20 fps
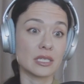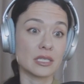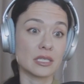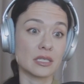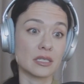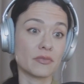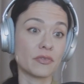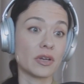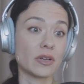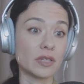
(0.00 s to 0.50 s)

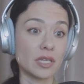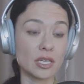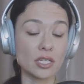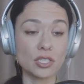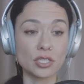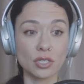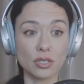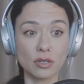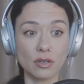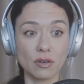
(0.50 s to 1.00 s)
is
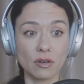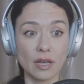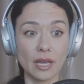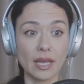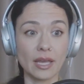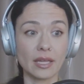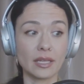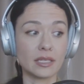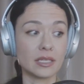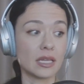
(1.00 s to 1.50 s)
foundational,
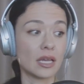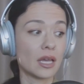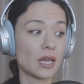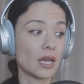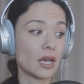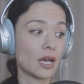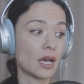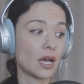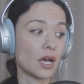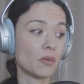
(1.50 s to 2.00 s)
and
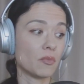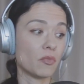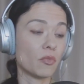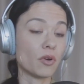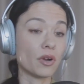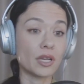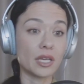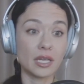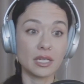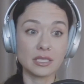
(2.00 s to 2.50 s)

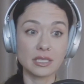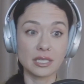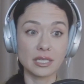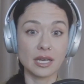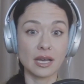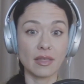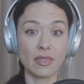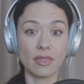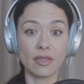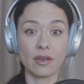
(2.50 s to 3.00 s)
working
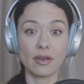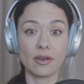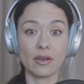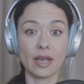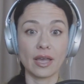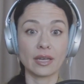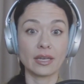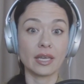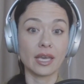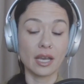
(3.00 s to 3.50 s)
together
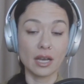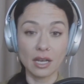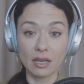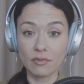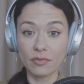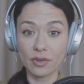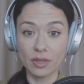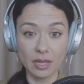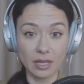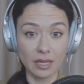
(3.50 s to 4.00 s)
and caring
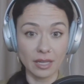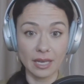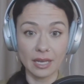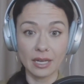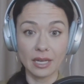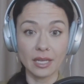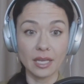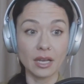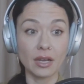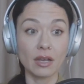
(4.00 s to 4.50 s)
for the land
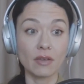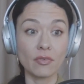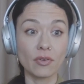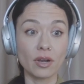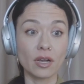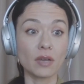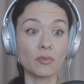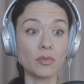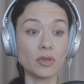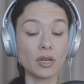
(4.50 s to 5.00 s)
and caring for
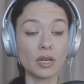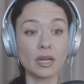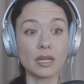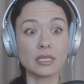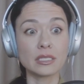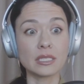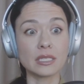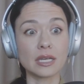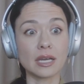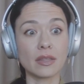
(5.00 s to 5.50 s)
a community
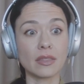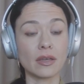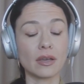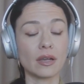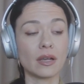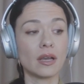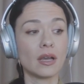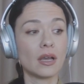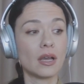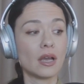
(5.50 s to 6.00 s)

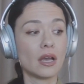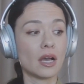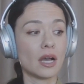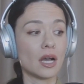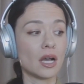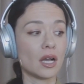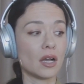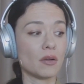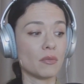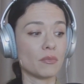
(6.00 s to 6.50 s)
together.
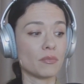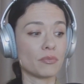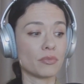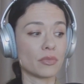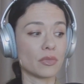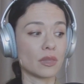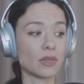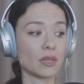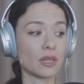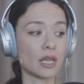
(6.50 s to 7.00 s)
Um,
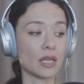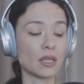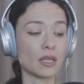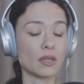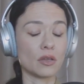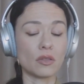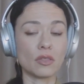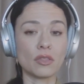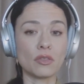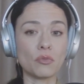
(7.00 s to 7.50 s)

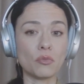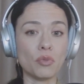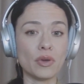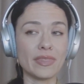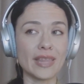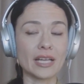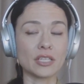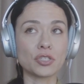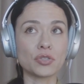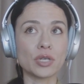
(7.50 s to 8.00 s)
when
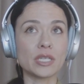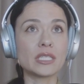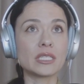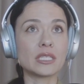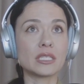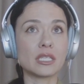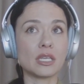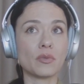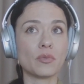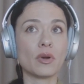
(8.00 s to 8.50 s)
that trust
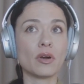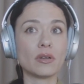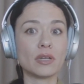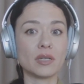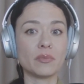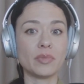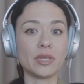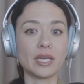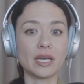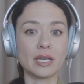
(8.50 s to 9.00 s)
is
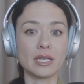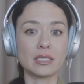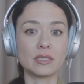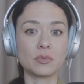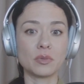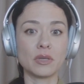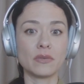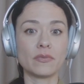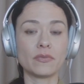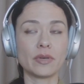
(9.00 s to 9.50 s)
eroded because
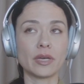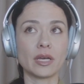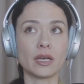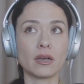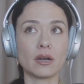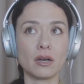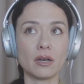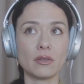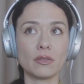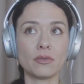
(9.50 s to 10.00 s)
we've
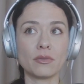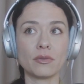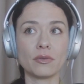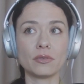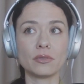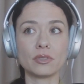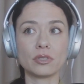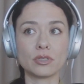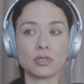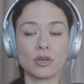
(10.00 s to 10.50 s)
gone through
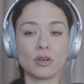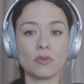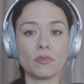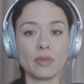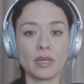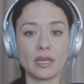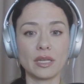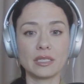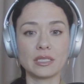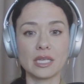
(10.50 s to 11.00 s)
so
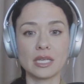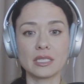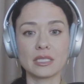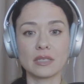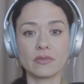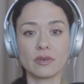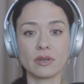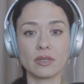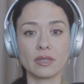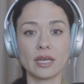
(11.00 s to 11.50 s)
many days
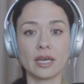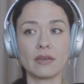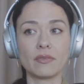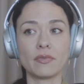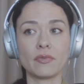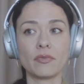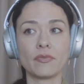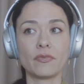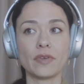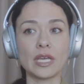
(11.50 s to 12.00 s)
of our life
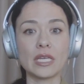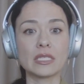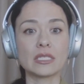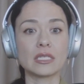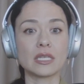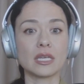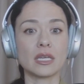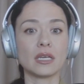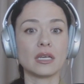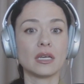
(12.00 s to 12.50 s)

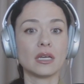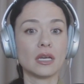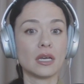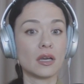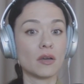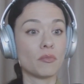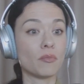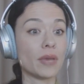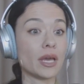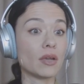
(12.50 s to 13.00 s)
facing
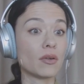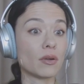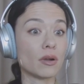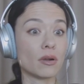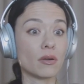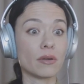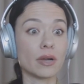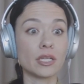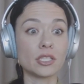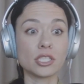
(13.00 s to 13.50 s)

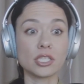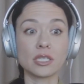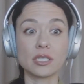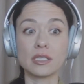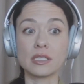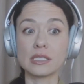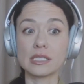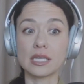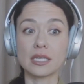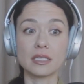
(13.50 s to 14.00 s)

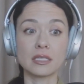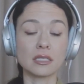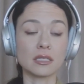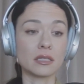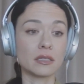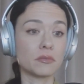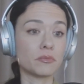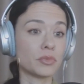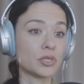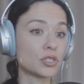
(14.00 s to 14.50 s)
microaggressions and
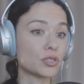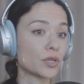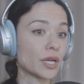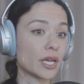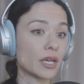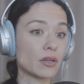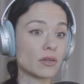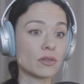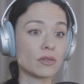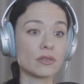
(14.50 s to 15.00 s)

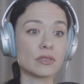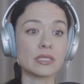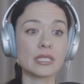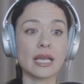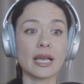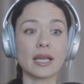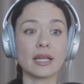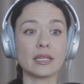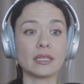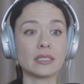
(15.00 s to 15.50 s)
betrayals
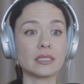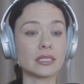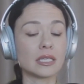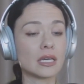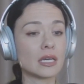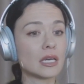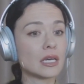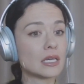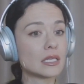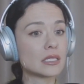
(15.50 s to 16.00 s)
and
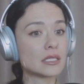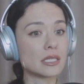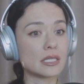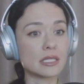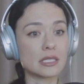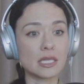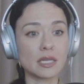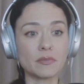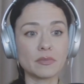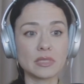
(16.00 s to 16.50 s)

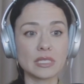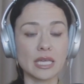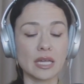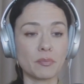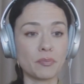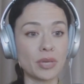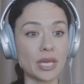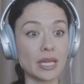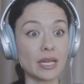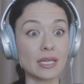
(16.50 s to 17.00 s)
systems
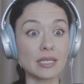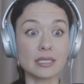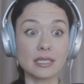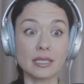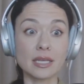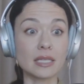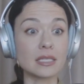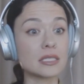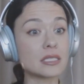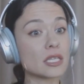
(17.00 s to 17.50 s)
that pit us
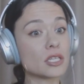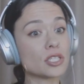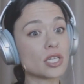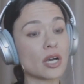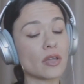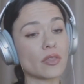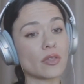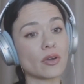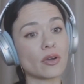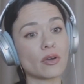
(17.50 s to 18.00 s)
against each
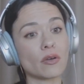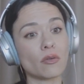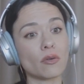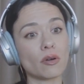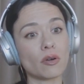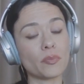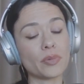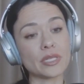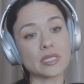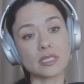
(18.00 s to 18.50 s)
other
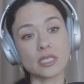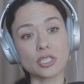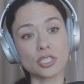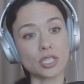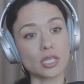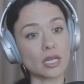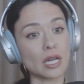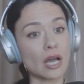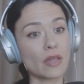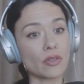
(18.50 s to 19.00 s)
or
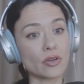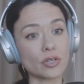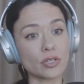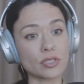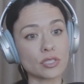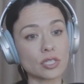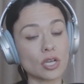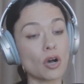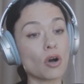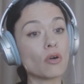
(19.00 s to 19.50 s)
position
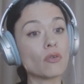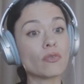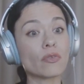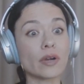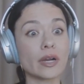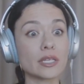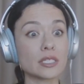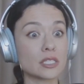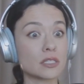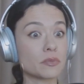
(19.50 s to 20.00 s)
others over
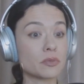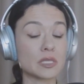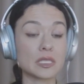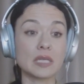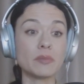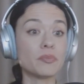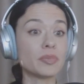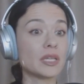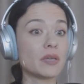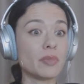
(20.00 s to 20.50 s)
us
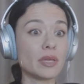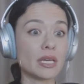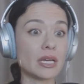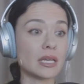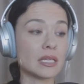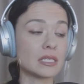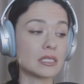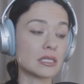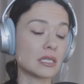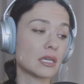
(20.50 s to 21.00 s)
simply
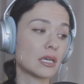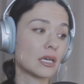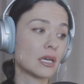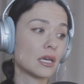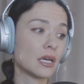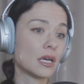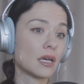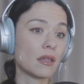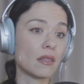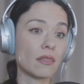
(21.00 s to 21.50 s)
because
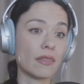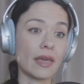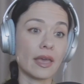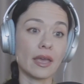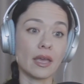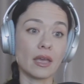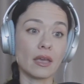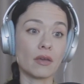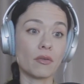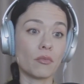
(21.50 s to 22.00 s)

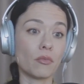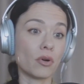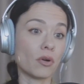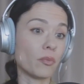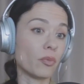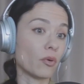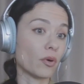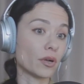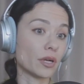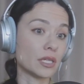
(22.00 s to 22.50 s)
they were
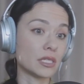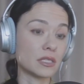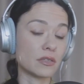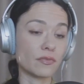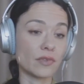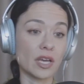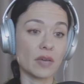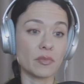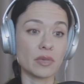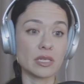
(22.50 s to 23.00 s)
born into
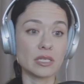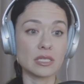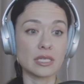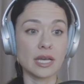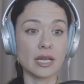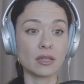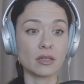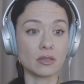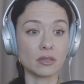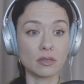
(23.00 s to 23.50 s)
families
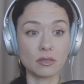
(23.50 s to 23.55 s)
that